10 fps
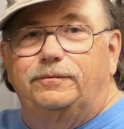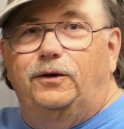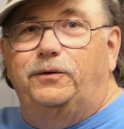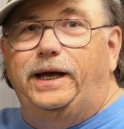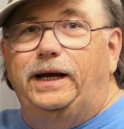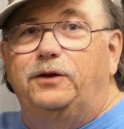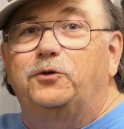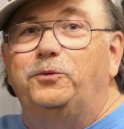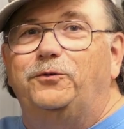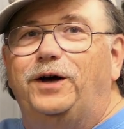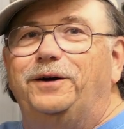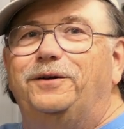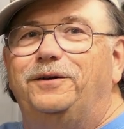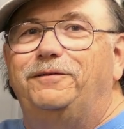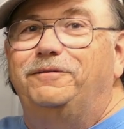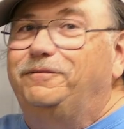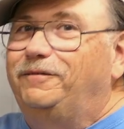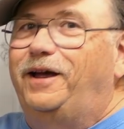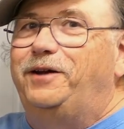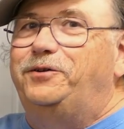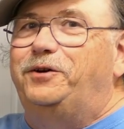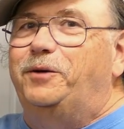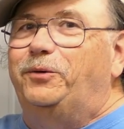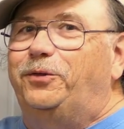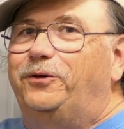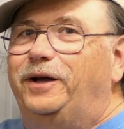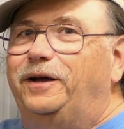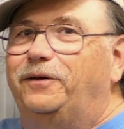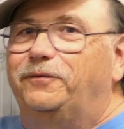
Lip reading: Okay, let's move on to engine number 3.